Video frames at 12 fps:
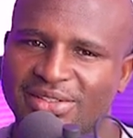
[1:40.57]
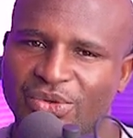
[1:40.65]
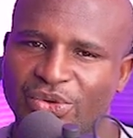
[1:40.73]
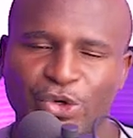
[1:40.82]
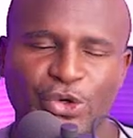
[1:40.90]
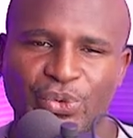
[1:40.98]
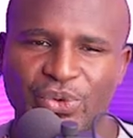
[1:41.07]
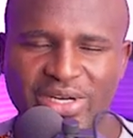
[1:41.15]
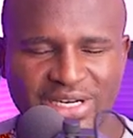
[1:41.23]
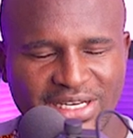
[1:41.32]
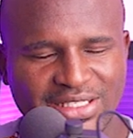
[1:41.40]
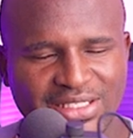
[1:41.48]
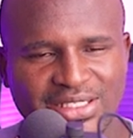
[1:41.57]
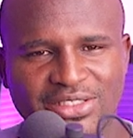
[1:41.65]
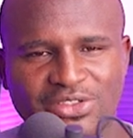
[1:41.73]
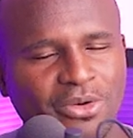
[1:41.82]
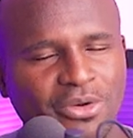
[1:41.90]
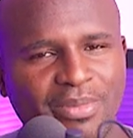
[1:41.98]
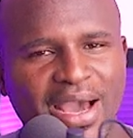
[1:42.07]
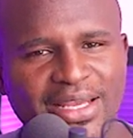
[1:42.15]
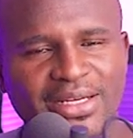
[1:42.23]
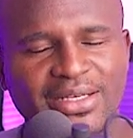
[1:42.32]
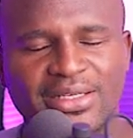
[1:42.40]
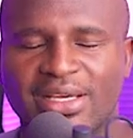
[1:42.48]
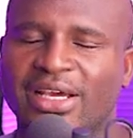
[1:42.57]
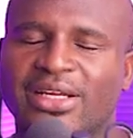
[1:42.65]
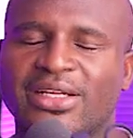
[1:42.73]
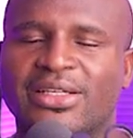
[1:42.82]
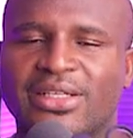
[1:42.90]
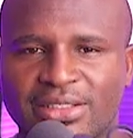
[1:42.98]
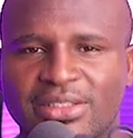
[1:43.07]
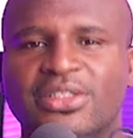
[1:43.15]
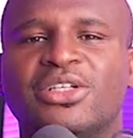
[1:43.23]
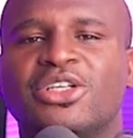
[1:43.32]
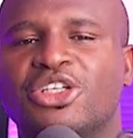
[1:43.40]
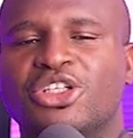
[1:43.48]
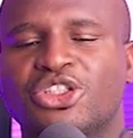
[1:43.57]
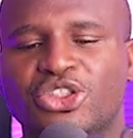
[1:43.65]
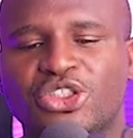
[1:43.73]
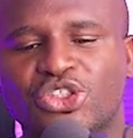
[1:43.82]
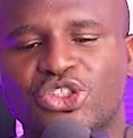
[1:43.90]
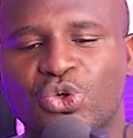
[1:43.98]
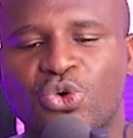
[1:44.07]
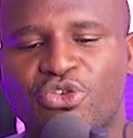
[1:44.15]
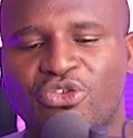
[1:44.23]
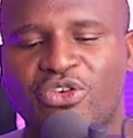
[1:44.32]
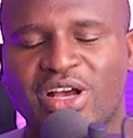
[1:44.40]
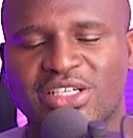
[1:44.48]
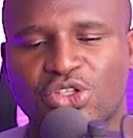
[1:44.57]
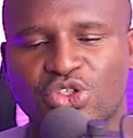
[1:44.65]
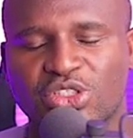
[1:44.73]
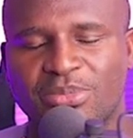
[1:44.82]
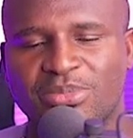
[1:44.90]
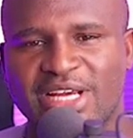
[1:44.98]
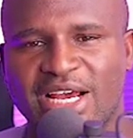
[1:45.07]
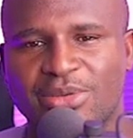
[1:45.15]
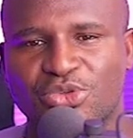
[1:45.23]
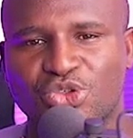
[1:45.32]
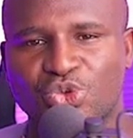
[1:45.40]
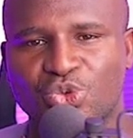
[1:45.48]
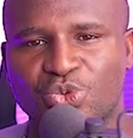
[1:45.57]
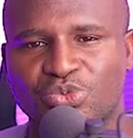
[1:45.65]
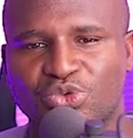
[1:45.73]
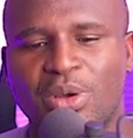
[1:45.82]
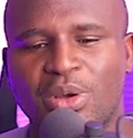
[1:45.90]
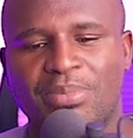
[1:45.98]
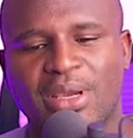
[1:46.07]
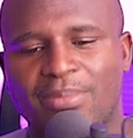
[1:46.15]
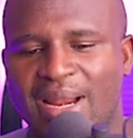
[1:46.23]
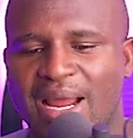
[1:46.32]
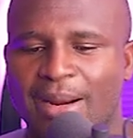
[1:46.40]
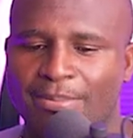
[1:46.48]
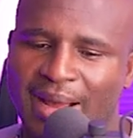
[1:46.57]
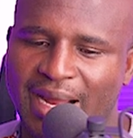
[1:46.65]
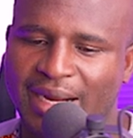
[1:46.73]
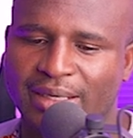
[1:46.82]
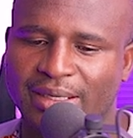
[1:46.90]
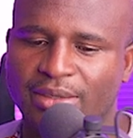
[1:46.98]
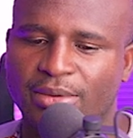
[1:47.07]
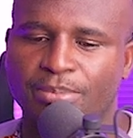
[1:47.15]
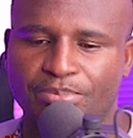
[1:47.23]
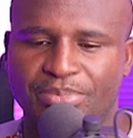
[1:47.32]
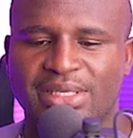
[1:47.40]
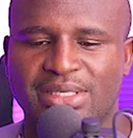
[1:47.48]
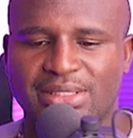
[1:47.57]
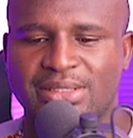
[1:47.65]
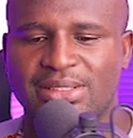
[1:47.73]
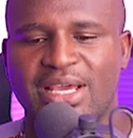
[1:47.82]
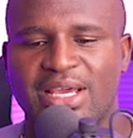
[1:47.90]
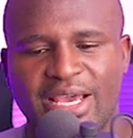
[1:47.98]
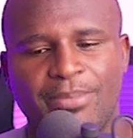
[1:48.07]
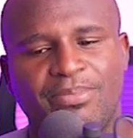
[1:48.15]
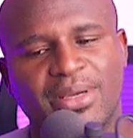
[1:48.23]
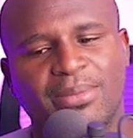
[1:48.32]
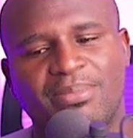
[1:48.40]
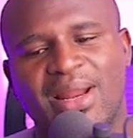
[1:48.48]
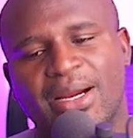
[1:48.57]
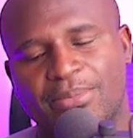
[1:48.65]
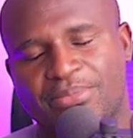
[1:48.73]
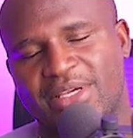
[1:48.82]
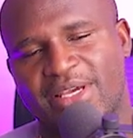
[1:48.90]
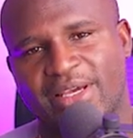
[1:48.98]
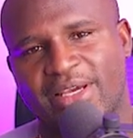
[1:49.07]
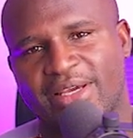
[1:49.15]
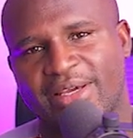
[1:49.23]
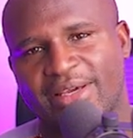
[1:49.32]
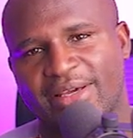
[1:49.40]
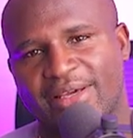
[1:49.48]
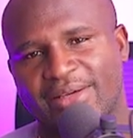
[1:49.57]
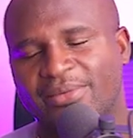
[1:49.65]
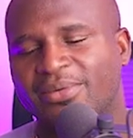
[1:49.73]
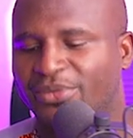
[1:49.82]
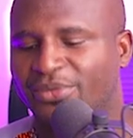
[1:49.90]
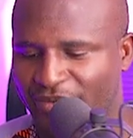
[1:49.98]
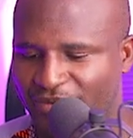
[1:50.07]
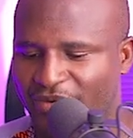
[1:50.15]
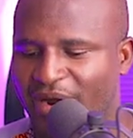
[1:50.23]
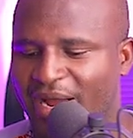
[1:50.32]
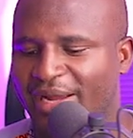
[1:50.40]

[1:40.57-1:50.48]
read this in your mind, and you need to go fast sometimes too. So a big black bag bit a big black bear. Right.